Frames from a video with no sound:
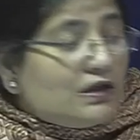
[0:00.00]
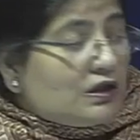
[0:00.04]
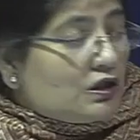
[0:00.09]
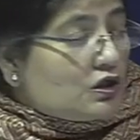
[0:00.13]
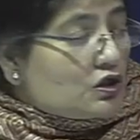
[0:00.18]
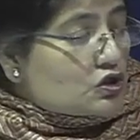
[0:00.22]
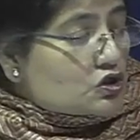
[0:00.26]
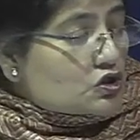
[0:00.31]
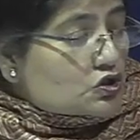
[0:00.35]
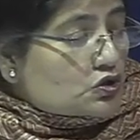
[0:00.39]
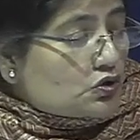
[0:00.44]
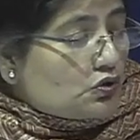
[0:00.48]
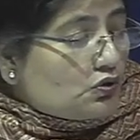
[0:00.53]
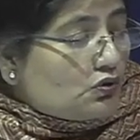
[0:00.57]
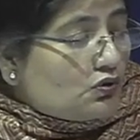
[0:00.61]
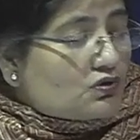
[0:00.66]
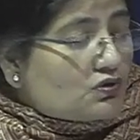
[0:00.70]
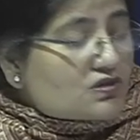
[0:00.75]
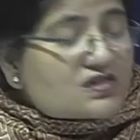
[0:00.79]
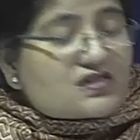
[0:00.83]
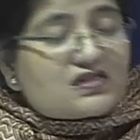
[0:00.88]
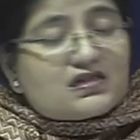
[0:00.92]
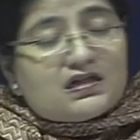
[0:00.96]
So
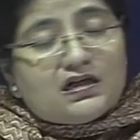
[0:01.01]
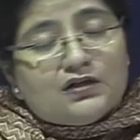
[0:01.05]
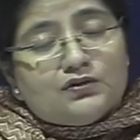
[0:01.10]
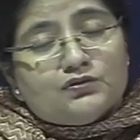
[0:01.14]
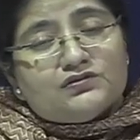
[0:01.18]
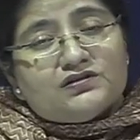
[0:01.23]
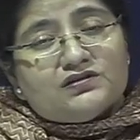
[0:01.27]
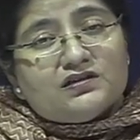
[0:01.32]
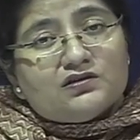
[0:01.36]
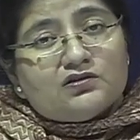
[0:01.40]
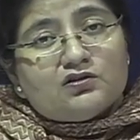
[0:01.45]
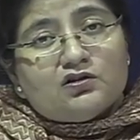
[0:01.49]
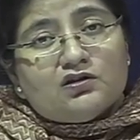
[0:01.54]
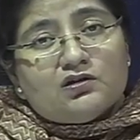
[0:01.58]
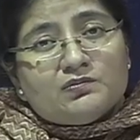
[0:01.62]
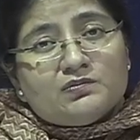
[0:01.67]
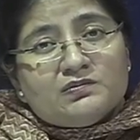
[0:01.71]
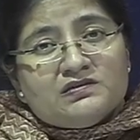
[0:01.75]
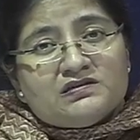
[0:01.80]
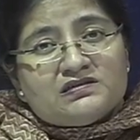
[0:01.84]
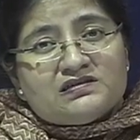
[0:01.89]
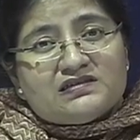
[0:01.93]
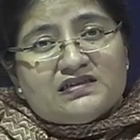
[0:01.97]
Strauss and
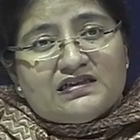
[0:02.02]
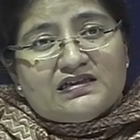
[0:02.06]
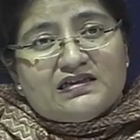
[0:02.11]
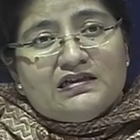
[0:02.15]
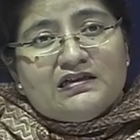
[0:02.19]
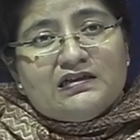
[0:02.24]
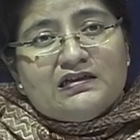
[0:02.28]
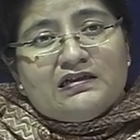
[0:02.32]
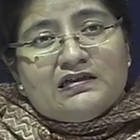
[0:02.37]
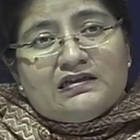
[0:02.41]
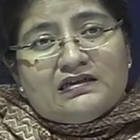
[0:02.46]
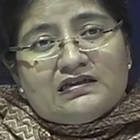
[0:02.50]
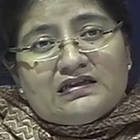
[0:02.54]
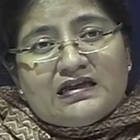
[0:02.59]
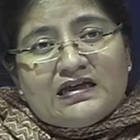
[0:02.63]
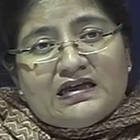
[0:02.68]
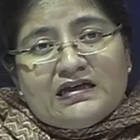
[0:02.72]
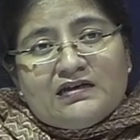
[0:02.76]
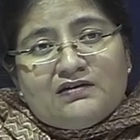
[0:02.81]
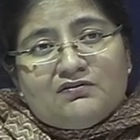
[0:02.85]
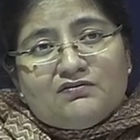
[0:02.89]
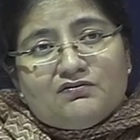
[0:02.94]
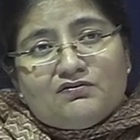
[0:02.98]
Corbin said
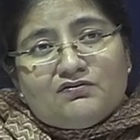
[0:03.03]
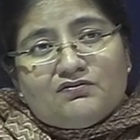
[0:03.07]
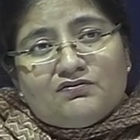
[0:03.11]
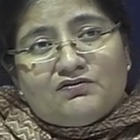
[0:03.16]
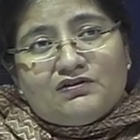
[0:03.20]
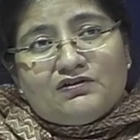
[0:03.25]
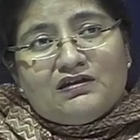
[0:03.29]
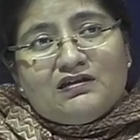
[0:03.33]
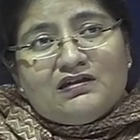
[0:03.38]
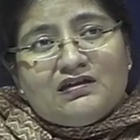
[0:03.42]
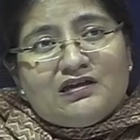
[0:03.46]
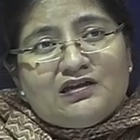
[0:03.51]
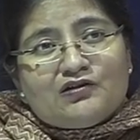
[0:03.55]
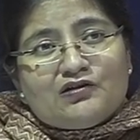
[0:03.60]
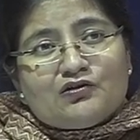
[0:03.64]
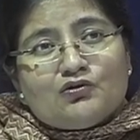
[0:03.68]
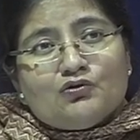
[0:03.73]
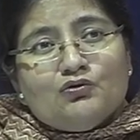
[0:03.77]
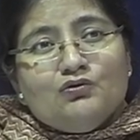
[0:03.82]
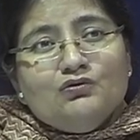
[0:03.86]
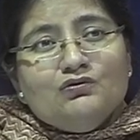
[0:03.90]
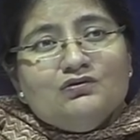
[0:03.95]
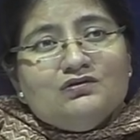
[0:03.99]
that we need
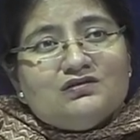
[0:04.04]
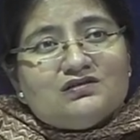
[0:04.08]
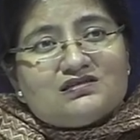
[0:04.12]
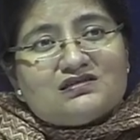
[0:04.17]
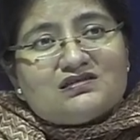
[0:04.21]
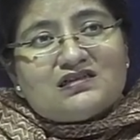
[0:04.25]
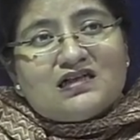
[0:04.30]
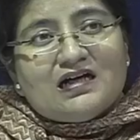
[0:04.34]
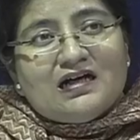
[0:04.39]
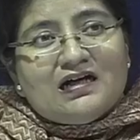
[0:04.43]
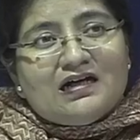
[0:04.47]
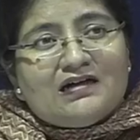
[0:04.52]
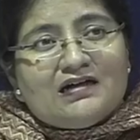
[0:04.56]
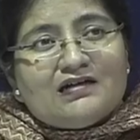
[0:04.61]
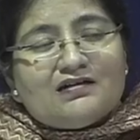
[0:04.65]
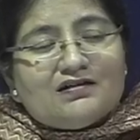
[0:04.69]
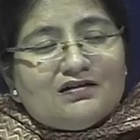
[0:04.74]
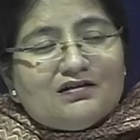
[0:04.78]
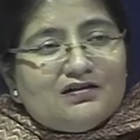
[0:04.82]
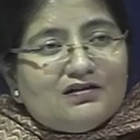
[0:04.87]
to start